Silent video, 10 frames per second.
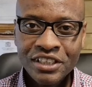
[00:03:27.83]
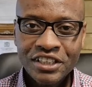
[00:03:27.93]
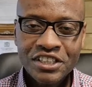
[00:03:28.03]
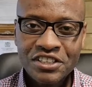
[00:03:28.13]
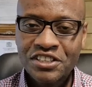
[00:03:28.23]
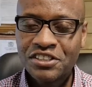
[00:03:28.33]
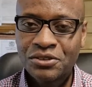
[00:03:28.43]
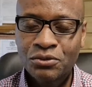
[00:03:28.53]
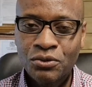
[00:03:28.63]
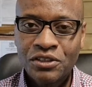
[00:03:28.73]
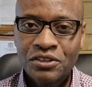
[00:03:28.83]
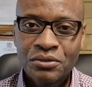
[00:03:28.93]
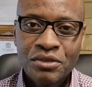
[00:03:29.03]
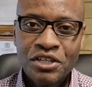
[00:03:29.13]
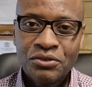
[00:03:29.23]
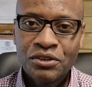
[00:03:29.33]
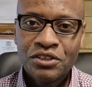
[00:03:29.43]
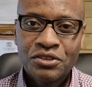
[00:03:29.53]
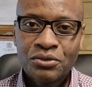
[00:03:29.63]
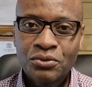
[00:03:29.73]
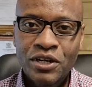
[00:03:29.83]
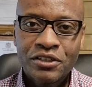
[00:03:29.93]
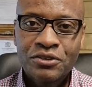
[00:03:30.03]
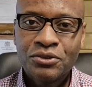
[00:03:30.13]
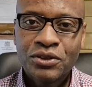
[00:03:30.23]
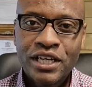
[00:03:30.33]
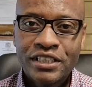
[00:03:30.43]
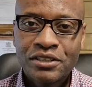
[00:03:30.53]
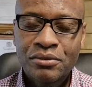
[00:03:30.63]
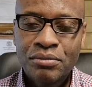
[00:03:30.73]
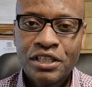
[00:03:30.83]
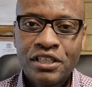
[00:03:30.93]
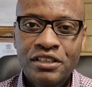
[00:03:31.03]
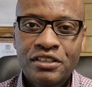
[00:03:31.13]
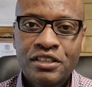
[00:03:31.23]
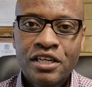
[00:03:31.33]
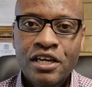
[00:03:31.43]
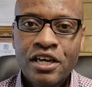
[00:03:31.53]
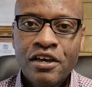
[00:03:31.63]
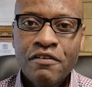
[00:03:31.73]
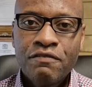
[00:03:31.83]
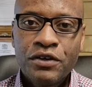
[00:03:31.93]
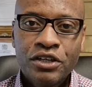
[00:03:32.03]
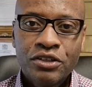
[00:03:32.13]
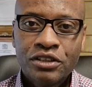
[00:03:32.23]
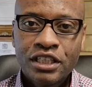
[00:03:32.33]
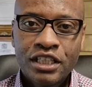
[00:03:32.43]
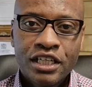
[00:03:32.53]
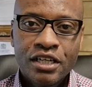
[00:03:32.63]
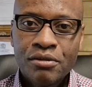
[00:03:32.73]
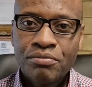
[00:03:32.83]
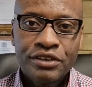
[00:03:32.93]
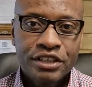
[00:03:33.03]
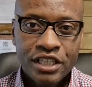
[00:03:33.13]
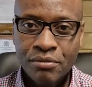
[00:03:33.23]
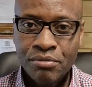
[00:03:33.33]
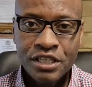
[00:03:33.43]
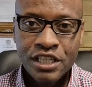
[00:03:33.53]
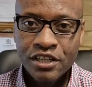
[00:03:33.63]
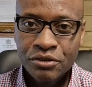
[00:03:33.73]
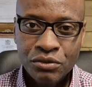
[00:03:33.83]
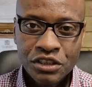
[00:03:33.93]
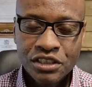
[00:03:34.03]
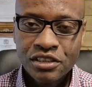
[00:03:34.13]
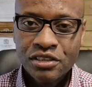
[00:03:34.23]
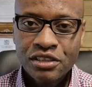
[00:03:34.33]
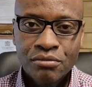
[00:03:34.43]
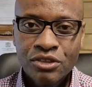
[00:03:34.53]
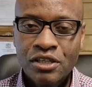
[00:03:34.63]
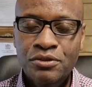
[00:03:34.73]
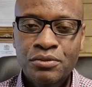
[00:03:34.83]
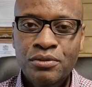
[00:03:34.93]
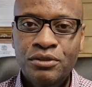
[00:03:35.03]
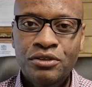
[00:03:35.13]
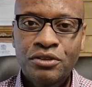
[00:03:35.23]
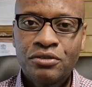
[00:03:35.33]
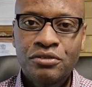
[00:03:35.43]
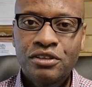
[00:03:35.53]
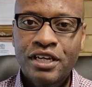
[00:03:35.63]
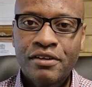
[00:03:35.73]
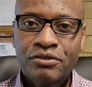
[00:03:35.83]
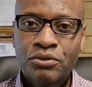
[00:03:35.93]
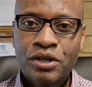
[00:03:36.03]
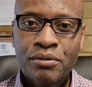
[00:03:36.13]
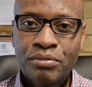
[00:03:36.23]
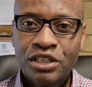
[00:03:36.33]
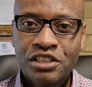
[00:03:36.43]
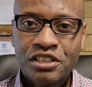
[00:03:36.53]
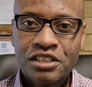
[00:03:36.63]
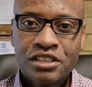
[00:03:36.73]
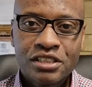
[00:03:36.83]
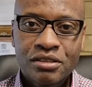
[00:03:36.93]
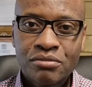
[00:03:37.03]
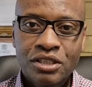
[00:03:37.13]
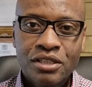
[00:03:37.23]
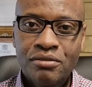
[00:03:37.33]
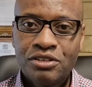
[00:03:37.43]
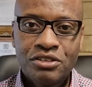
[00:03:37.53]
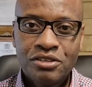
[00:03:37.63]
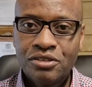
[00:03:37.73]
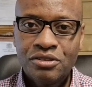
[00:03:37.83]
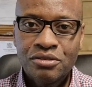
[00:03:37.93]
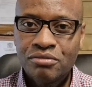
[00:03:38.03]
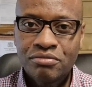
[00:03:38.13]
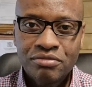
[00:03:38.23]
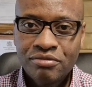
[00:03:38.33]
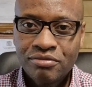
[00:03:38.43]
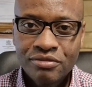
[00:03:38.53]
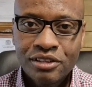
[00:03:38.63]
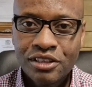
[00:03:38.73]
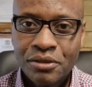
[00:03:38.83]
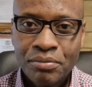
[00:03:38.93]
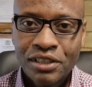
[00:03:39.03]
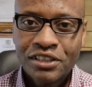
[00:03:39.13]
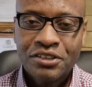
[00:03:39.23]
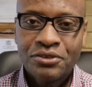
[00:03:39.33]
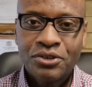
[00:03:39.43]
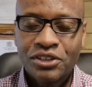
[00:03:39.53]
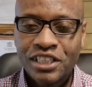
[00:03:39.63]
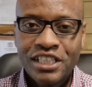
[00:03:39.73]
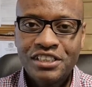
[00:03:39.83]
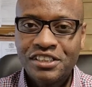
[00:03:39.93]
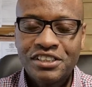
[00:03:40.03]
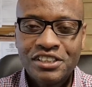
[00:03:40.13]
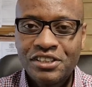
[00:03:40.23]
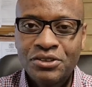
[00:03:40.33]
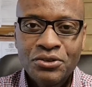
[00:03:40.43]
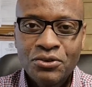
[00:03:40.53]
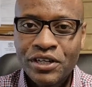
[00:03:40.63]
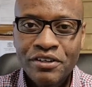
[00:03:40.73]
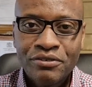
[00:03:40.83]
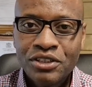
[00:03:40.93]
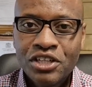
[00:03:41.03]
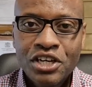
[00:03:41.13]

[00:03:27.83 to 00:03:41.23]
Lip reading: this is one of the main reasons why Google Ads campaigns fail. There are many other reasons. Sometimes people don't have the right budget. Sometimes, they pick the wrong agency or whatever.